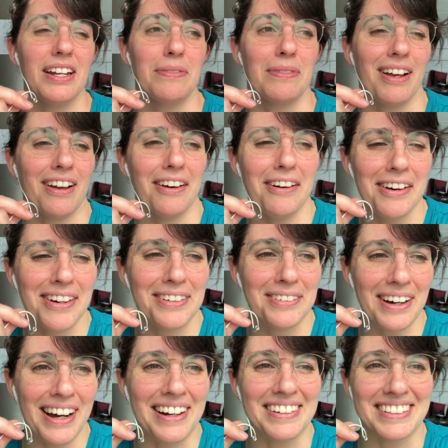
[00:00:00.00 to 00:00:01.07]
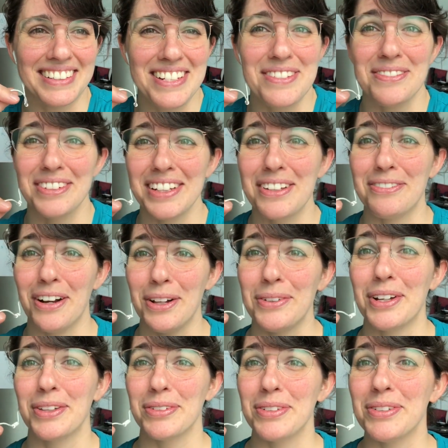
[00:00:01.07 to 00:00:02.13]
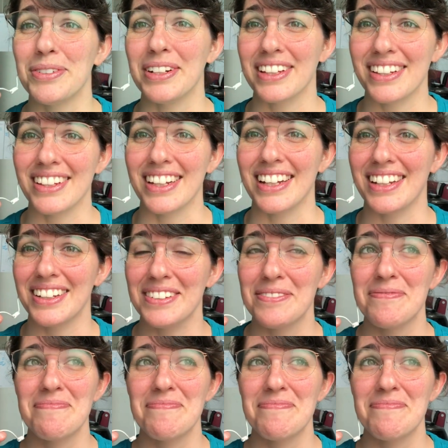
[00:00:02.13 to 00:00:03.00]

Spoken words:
And I'm like, oh, wow, he's really following through with like